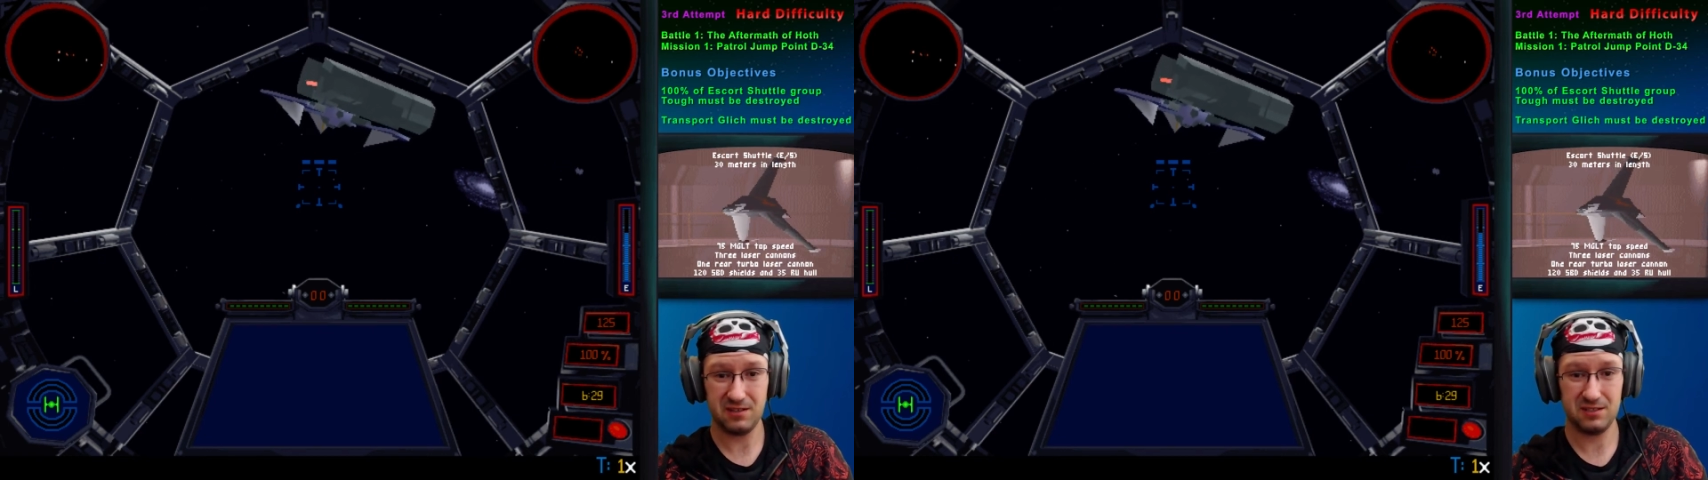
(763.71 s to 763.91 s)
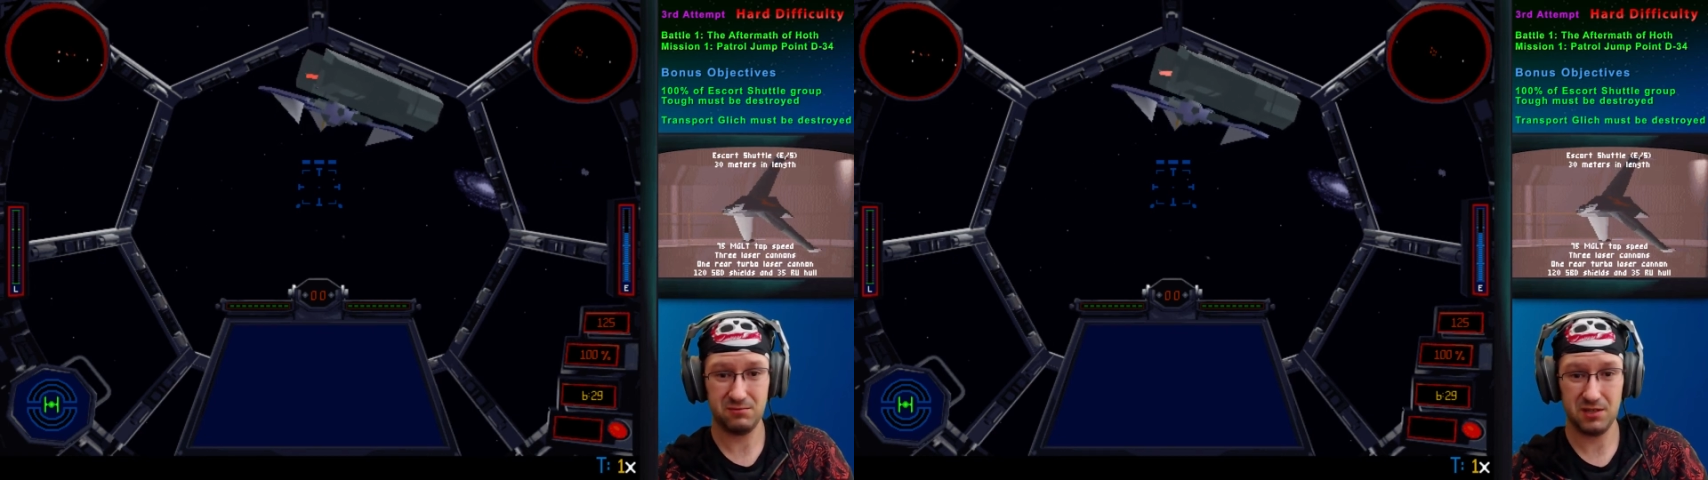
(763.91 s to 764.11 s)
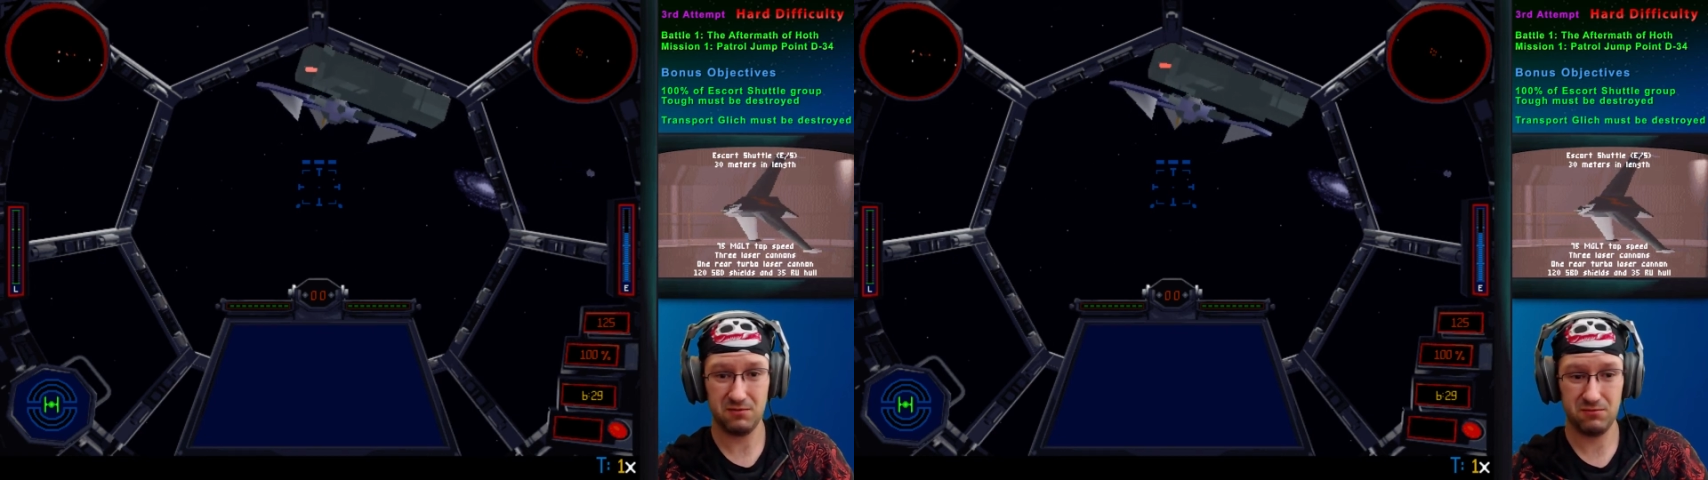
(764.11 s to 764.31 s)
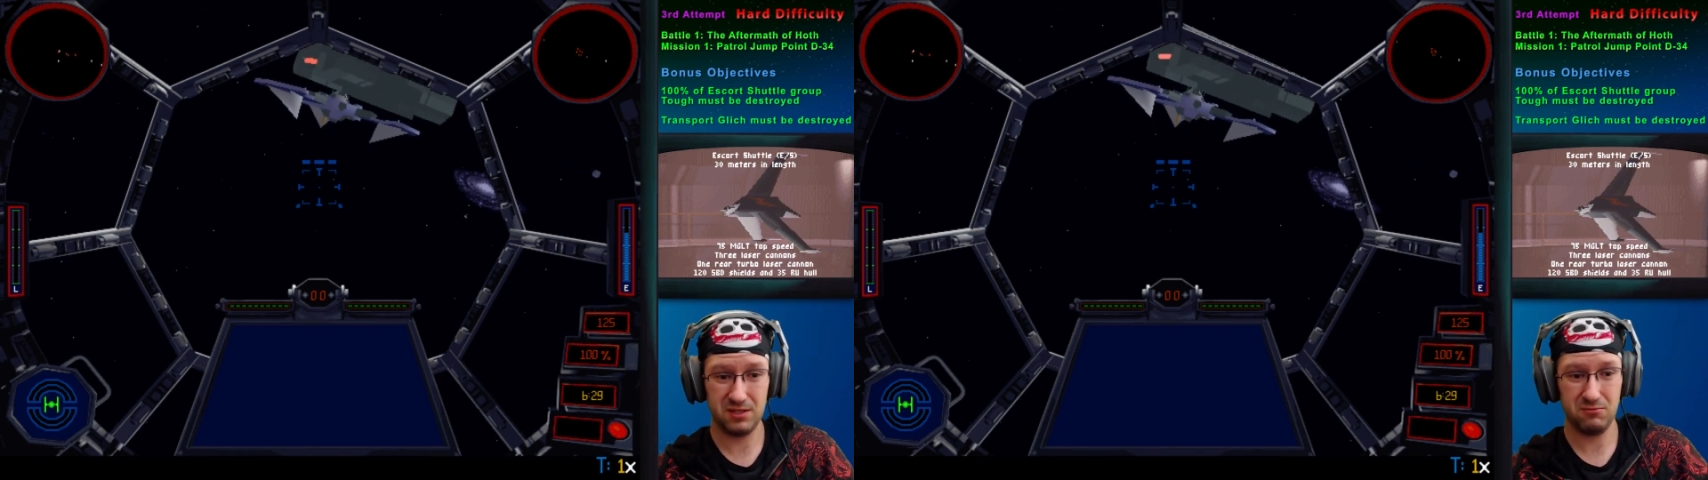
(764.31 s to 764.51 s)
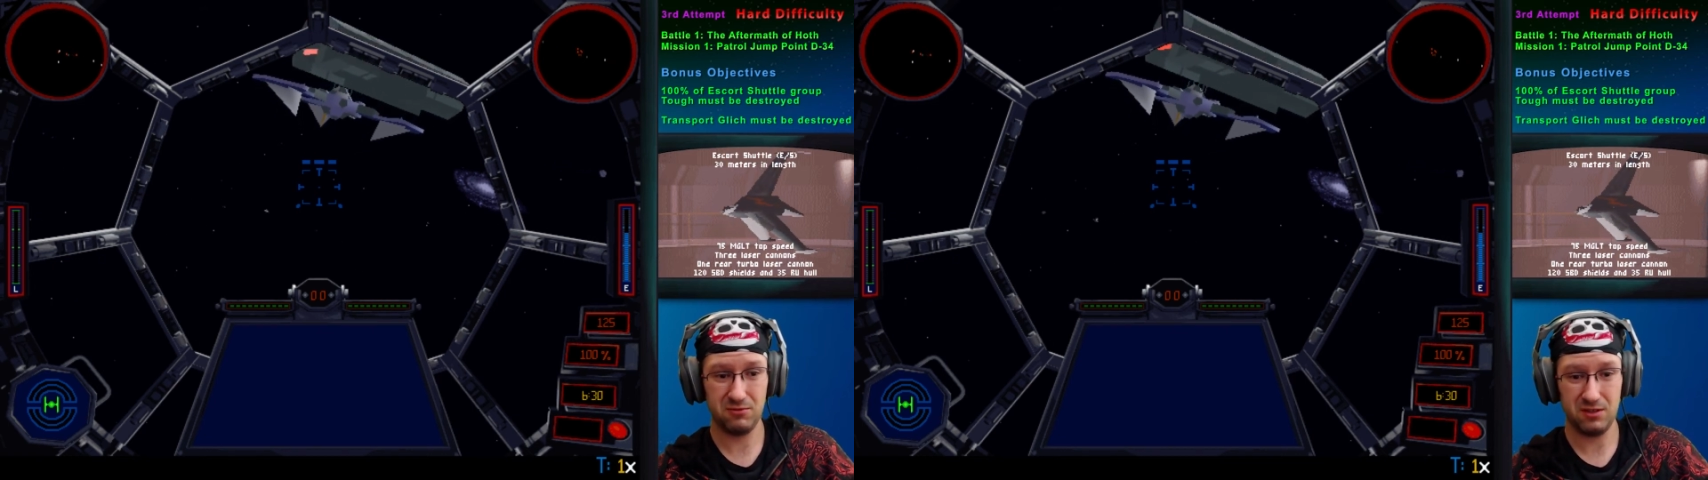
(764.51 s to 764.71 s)
because we're
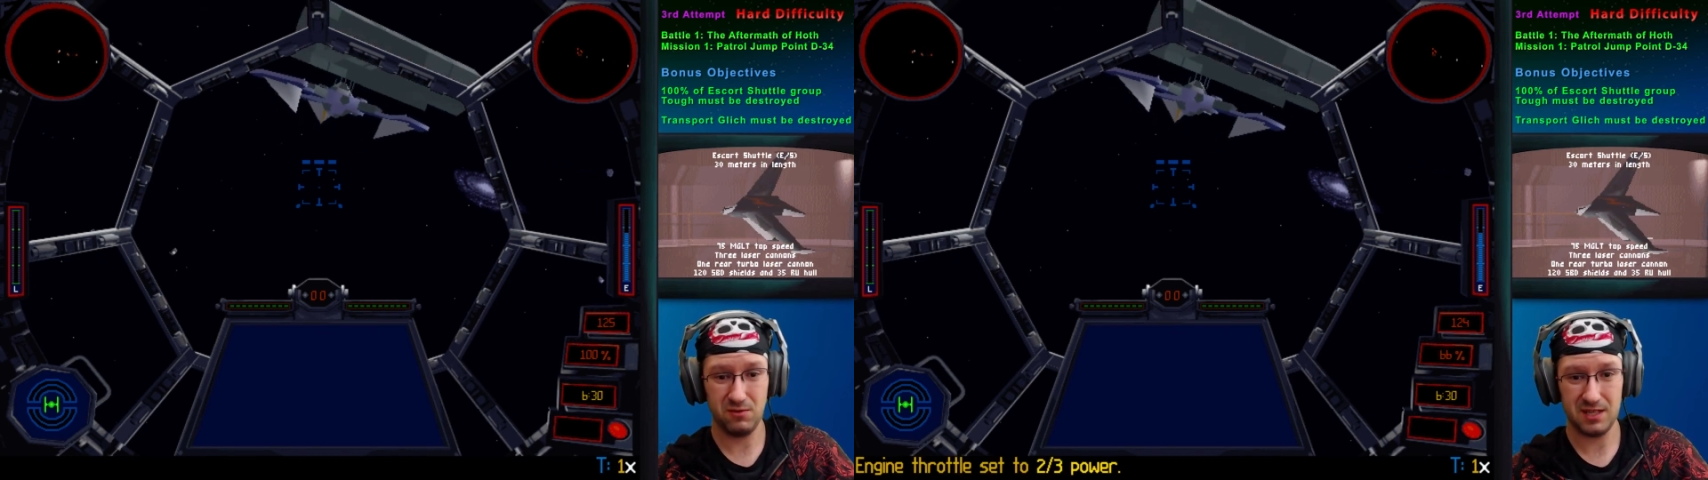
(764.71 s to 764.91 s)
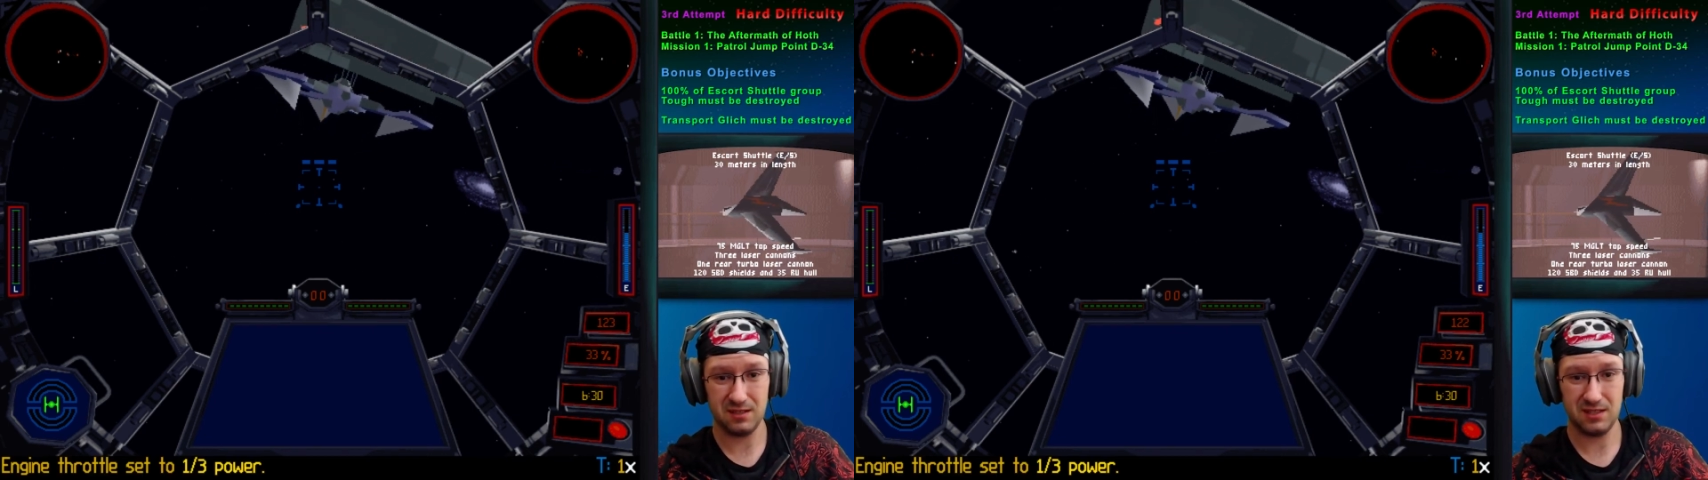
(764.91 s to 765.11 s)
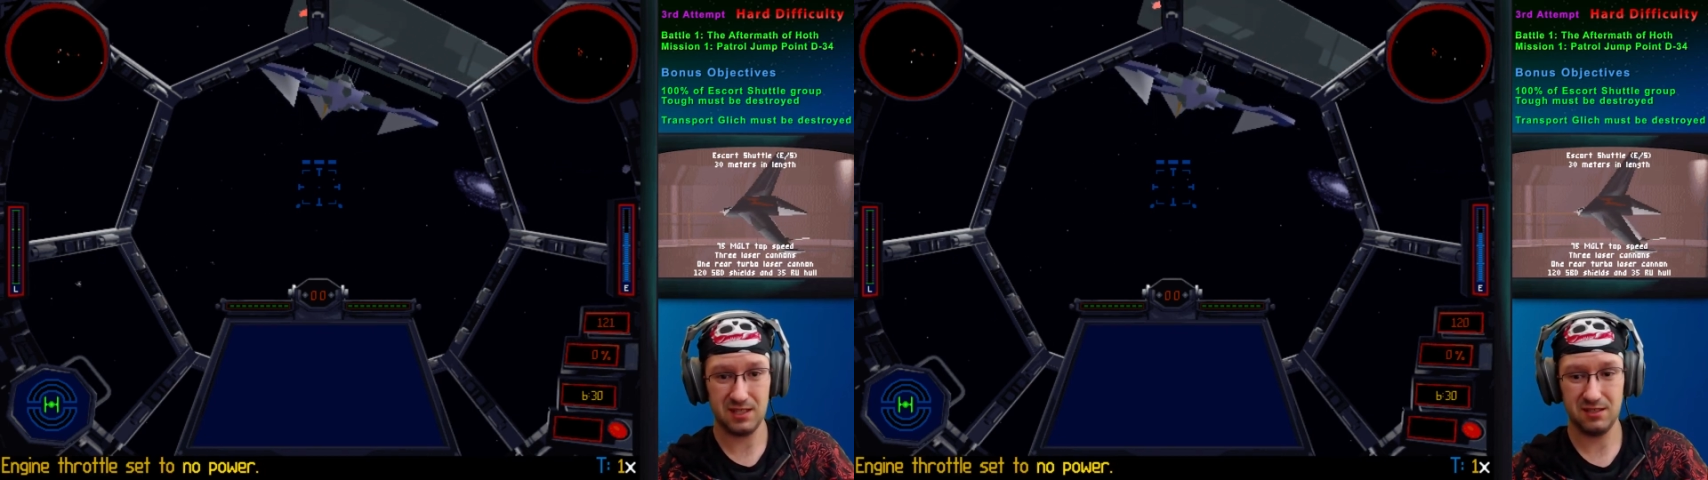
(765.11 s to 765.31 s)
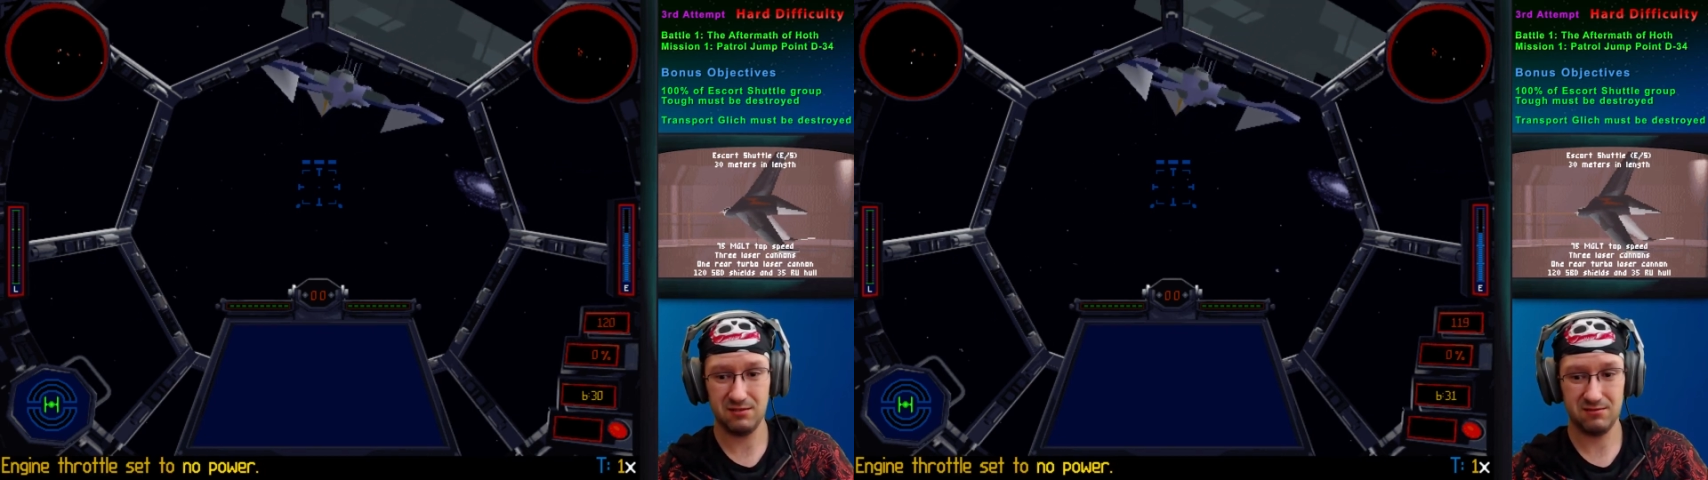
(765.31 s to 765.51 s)
really, really weakly